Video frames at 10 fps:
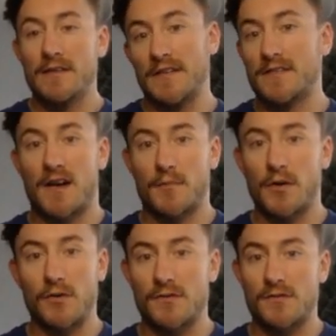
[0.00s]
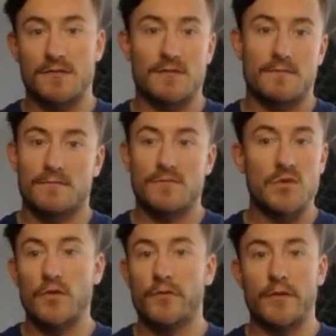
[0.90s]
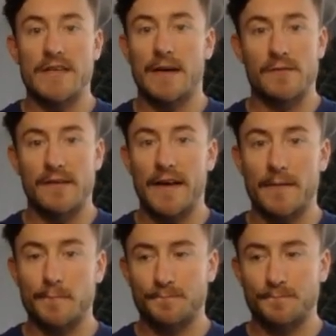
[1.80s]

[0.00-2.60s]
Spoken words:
TikTok posts 2 to 3 times a day.